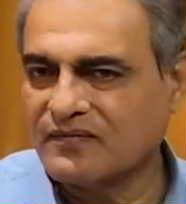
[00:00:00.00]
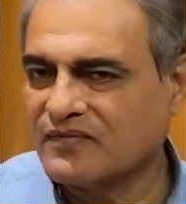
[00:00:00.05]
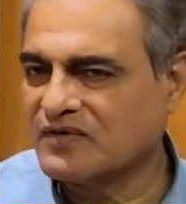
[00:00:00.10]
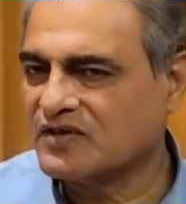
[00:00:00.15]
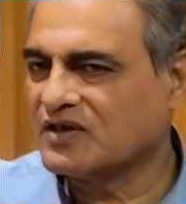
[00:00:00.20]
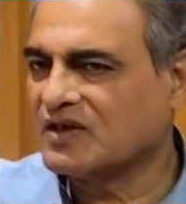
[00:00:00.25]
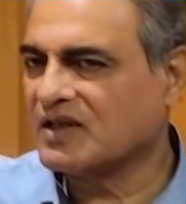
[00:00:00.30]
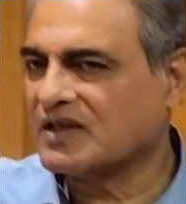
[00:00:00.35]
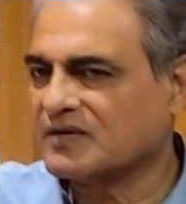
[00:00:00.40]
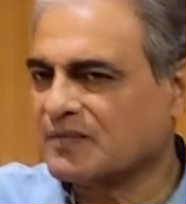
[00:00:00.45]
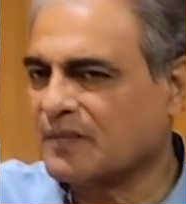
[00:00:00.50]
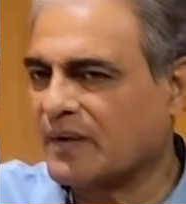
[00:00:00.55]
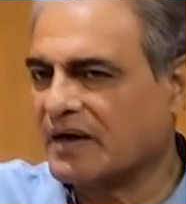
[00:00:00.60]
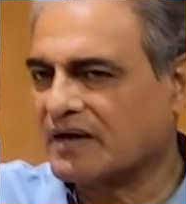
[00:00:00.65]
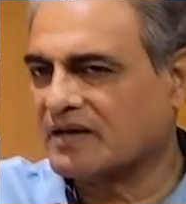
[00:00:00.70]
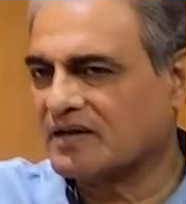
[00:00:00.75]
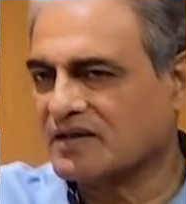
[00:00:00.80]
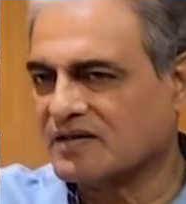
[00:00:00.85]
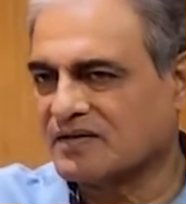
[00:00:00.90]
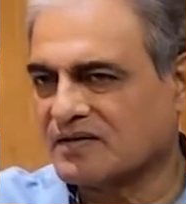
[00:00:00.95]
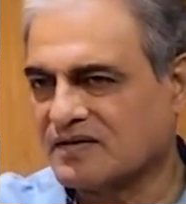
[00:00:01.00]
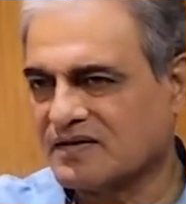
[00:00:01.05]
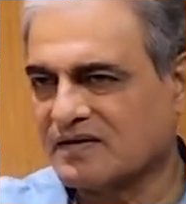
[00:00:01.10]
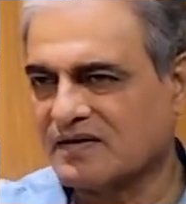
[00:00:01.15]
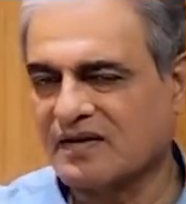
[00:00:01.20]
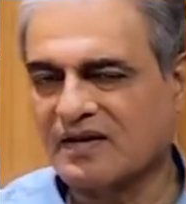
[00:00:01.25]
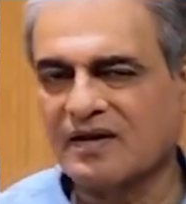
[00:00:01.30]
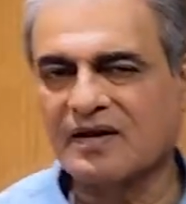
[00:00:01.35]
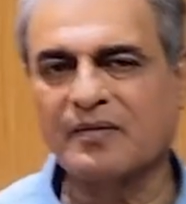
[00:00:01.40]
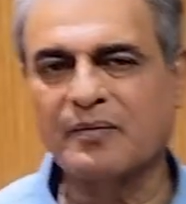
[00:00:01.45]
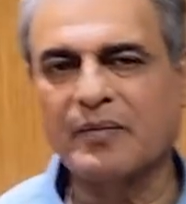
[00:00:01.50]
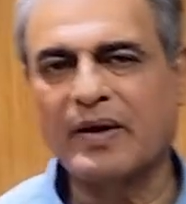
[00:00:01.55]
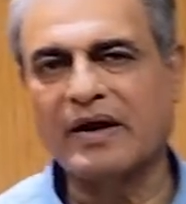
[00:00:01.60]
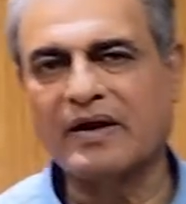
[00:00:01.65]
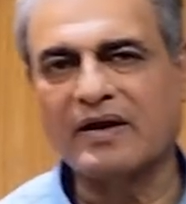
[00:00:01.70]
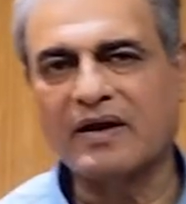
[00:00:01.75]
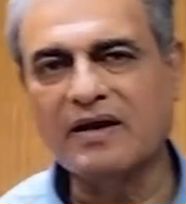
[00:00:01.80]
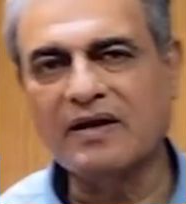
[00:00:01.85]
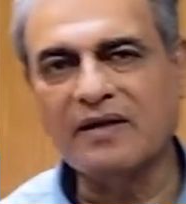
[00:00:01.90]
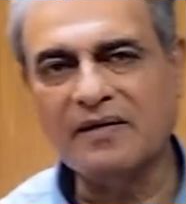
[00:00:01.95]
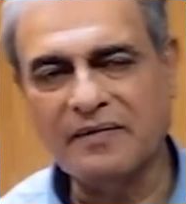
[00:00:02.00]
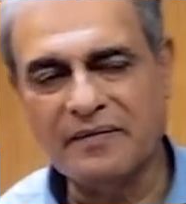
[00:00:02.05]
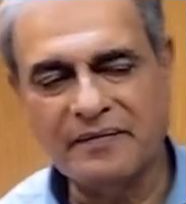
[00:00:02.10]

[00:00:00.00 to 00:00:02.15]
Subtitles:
She has made this painting.